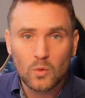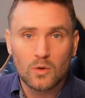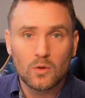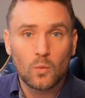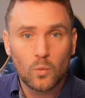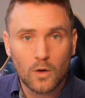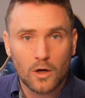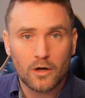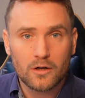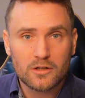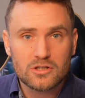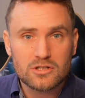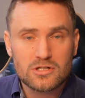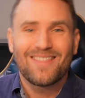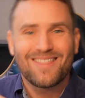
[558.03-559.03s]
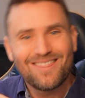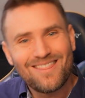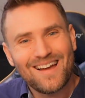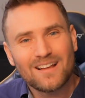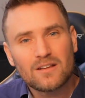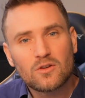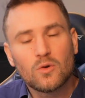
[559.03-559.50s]
works,
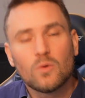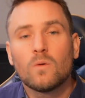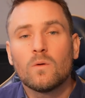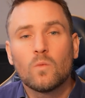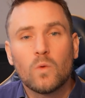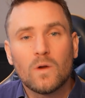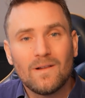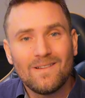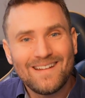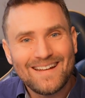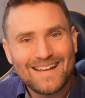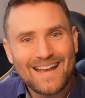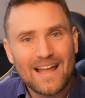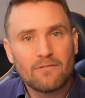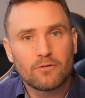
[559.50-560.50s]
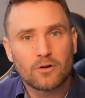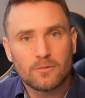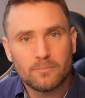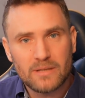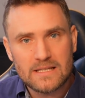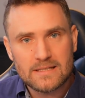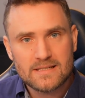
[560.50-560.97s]
that tool will never
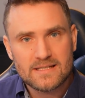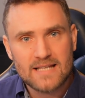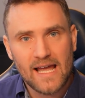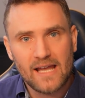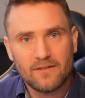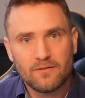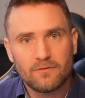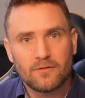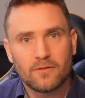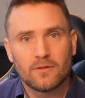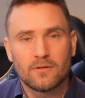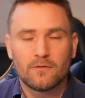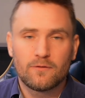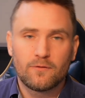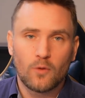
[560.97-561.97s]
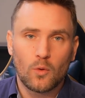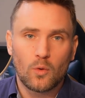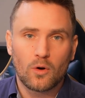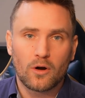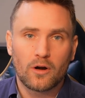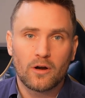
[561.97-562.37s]
be safe for